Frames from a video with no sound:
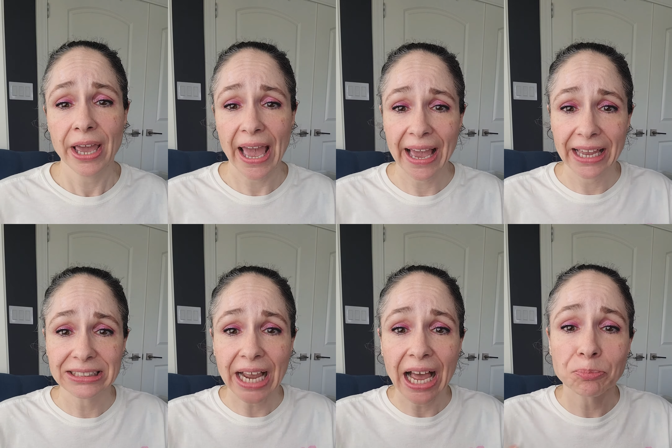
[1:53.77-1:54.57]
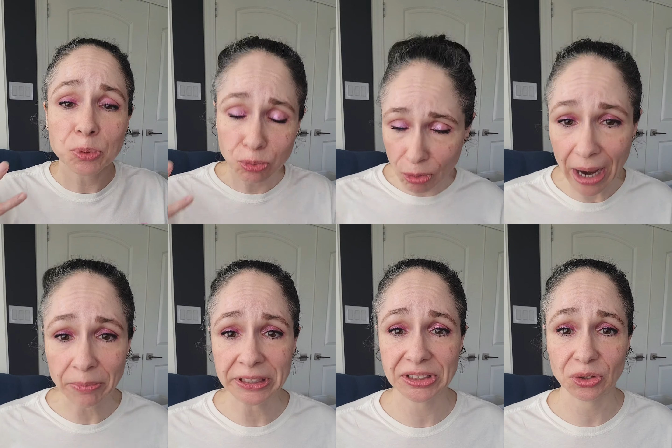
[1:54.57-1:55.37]
and I
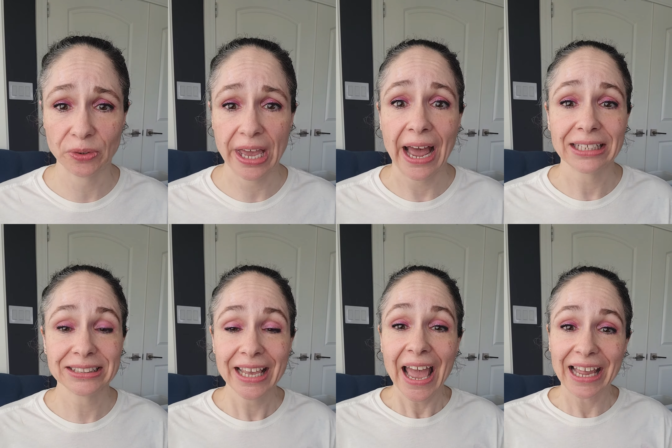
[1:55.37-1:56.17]
promise you that.